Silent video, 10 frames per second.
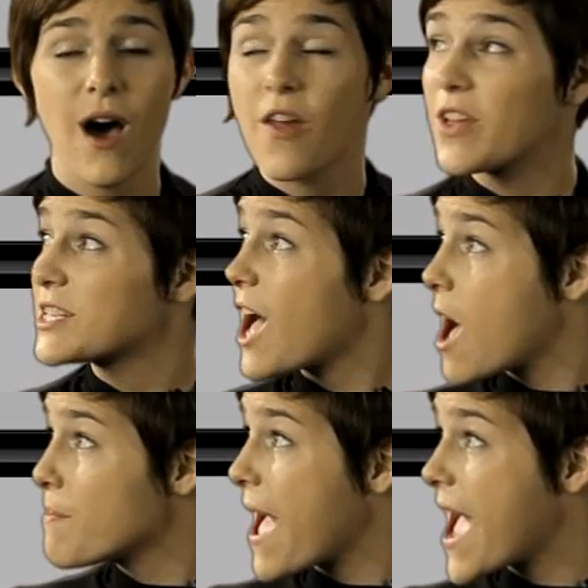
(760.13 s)
On the
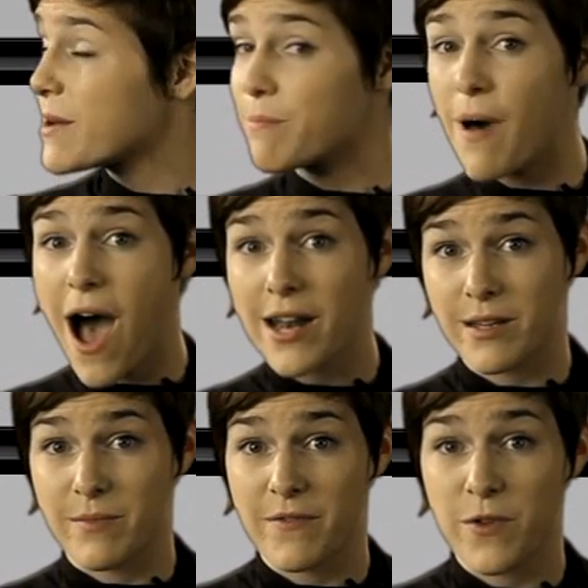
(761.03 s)
top and
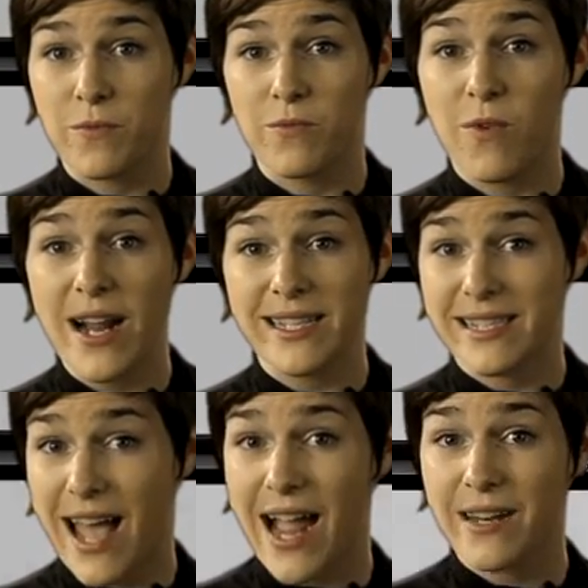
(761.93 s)
bottom of the right
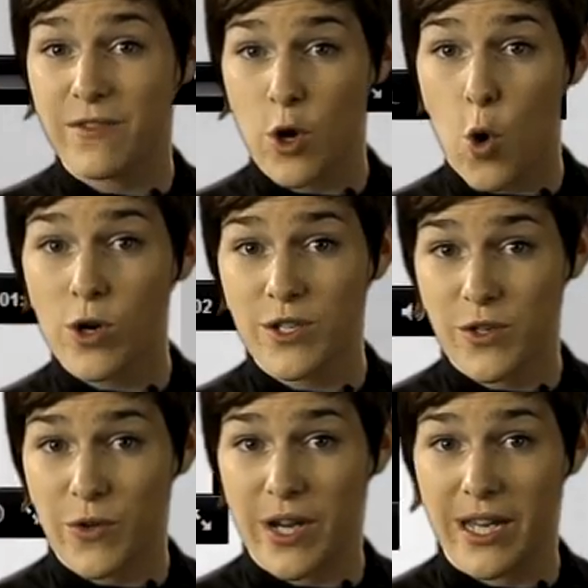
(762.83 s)
side of the course
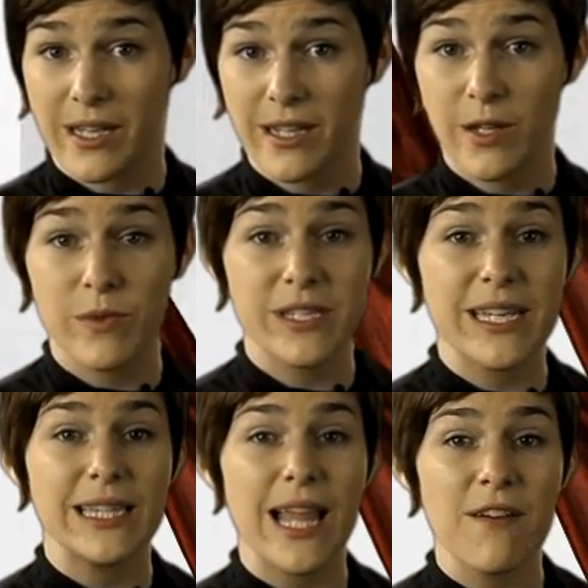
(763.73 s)
screen, you will
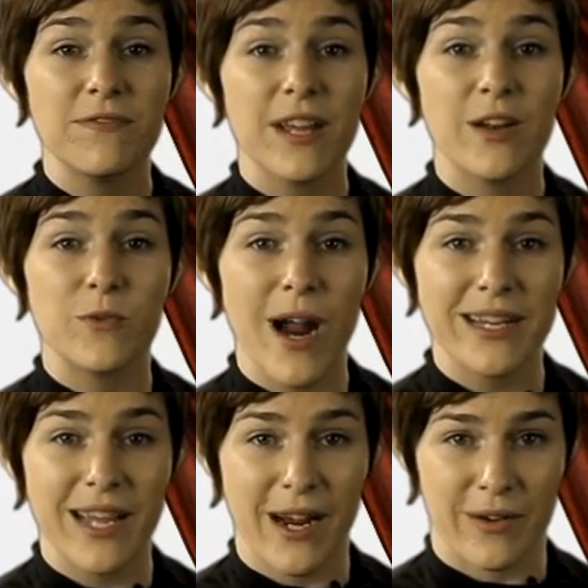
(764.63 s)
see left and
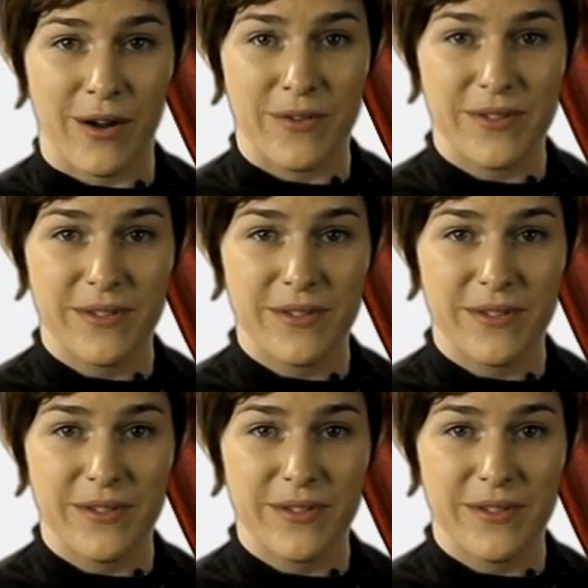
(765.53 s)
right arrows.